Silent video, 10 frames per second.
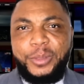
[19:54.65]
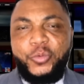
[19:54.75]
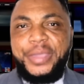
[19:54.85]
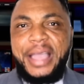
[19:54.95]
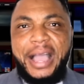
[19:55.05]

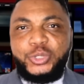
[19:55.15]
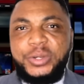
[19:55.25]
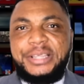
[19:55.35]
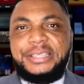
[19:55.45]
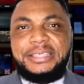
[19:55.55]
we
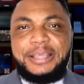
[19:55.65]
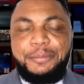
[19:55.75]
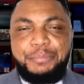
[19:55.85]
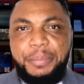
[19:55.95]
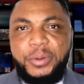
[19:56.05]
actually seeing some
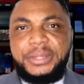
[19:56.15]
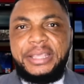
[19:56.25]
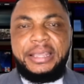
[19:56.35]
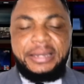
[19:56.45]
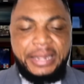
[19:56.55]
people
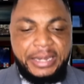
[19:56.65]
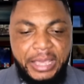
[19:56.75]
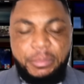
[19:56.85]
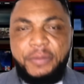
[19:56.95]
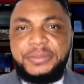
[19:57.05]
taking the
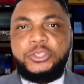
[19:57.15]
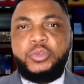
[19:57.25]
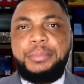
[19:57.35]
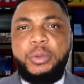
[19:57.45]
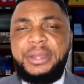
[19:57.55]
name of Senzo
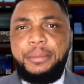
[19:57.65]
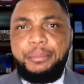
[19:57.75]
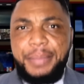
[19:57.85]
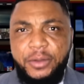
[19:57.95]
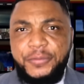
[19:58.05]
Meyiwa, the
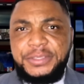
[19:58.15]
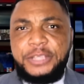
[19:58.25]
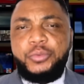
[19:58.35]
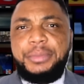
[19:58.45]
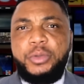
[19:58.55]
maid of
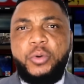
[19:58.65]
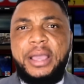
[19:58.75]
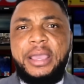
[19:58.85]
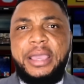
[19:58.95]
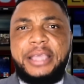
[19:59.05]
Senzo Meyiwa,
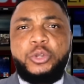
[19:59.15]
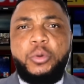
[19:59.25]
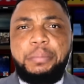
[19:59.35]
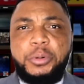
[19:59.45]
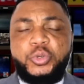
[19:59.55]
as an
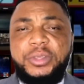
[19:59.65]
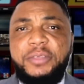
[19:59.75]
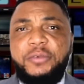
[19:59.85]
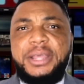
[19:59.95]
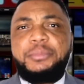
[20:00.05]
opportunity
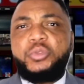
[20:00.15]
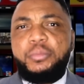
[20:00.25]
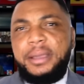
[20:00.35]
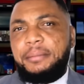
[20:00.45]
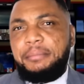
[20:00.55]
for them to
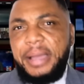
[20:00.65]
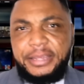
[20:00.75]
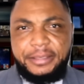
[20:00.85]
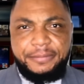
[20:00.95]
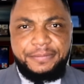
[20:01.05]
make
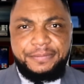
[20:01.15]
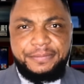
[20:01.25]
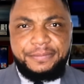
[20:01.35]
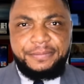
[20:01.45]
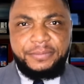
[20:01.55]
money.
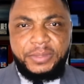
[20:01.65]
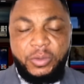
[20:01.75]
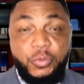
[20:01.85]
We